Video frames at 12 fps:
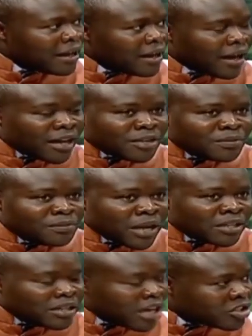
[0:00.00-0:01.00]
as
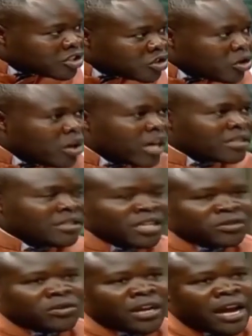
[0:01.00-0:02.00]
strong as
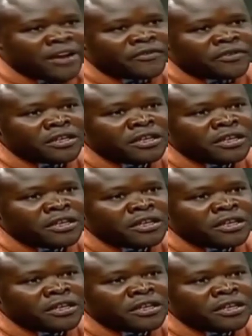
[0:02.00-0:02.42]
Nelson Havi,